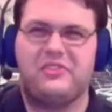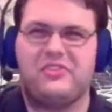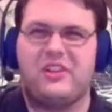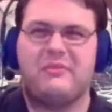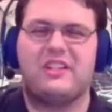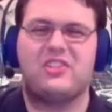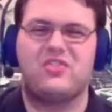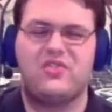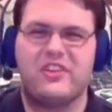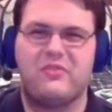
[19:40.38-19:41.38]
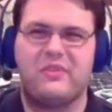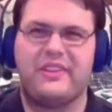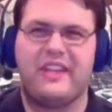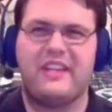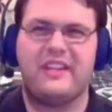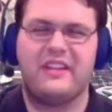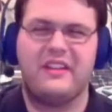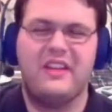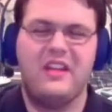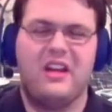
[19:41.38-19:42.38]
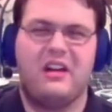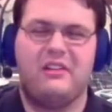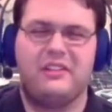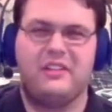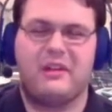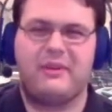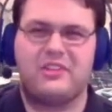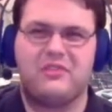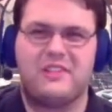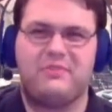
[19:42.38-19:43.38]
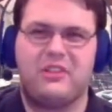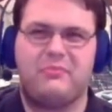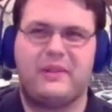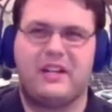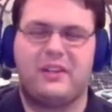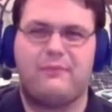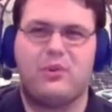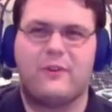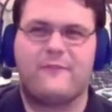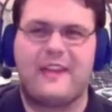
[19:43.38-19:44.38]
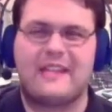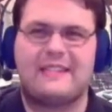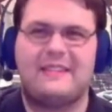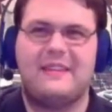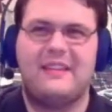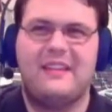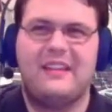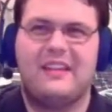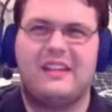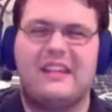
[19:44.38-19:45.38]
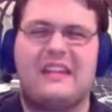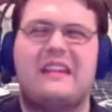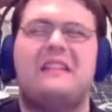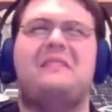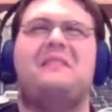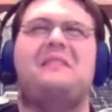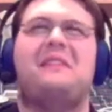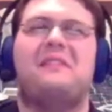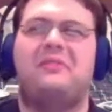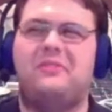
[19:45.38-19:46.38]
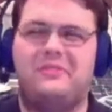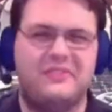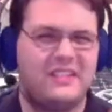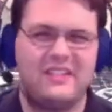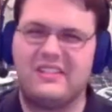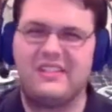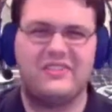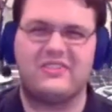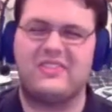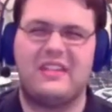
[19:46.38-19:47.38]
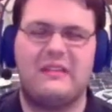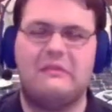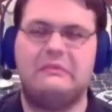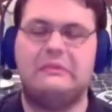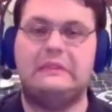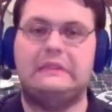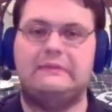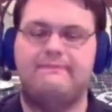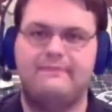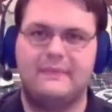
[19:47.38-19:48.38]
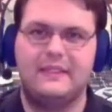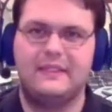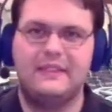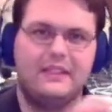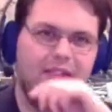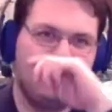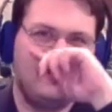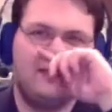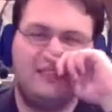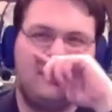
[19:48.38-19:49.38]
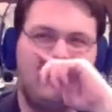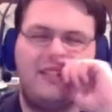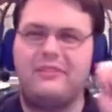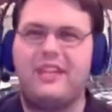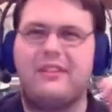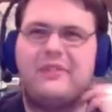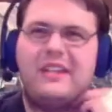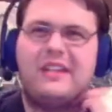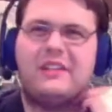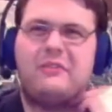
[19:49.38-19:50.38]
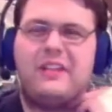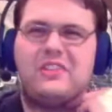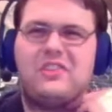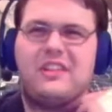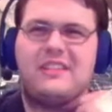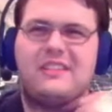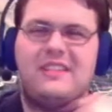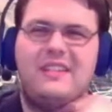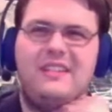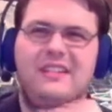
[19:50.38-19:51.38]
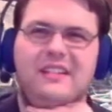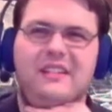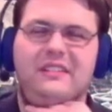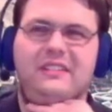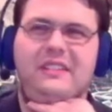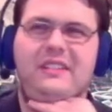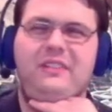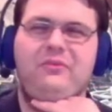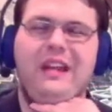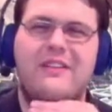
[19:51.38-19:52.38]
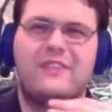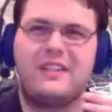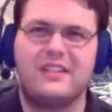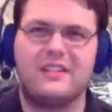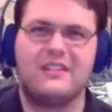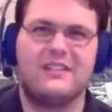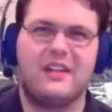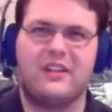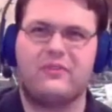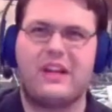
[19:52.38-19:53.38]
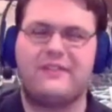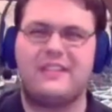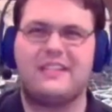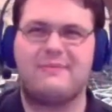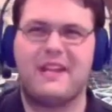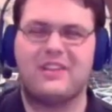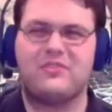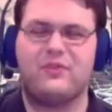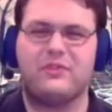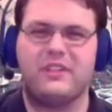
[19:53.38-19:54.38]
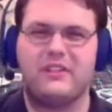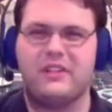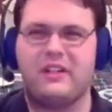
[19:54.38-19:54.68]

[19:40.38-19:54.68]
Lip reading: manage to trigger with a about to explode bottle of Morphex, and you'll see. Ugh. And yeah, we actually get to see let's see, Ravi and Smash transform their